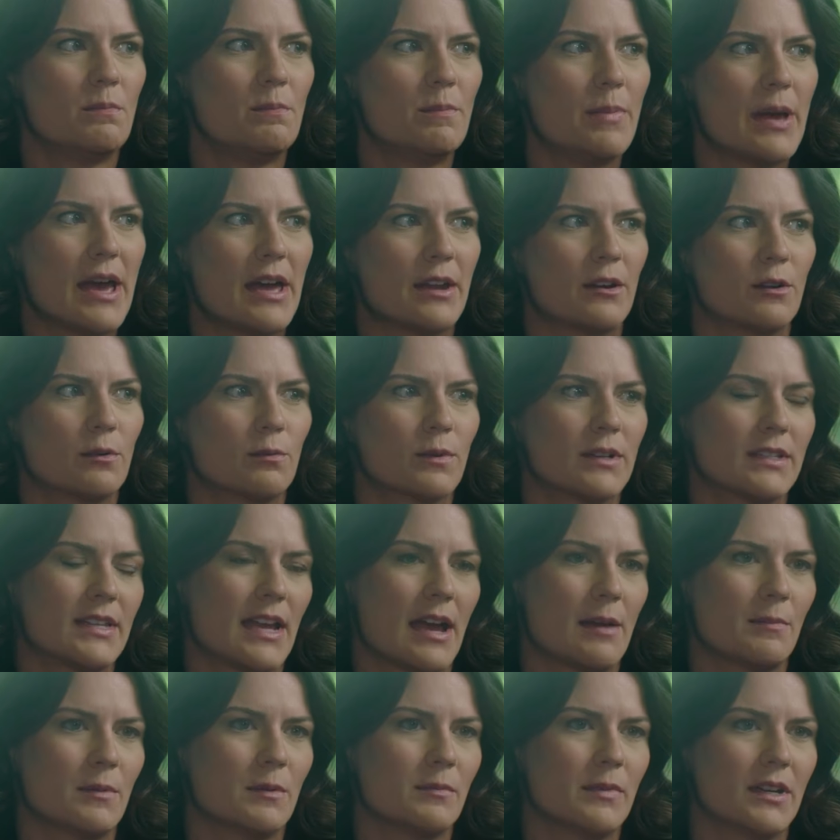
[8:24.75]
better what's
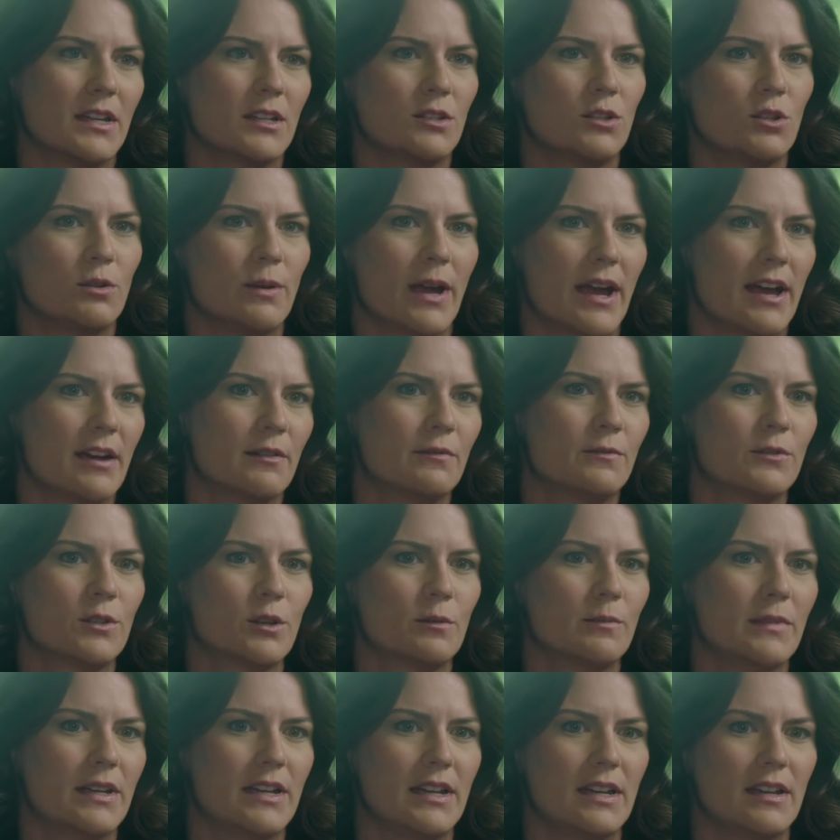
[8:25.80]
happened? Because you have
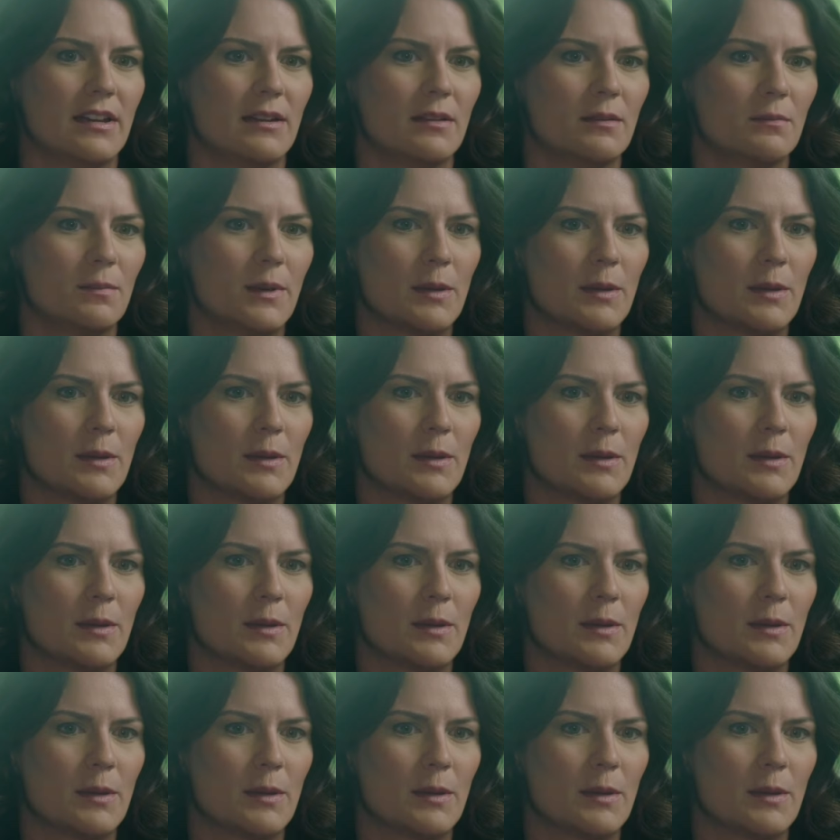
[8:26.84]
so many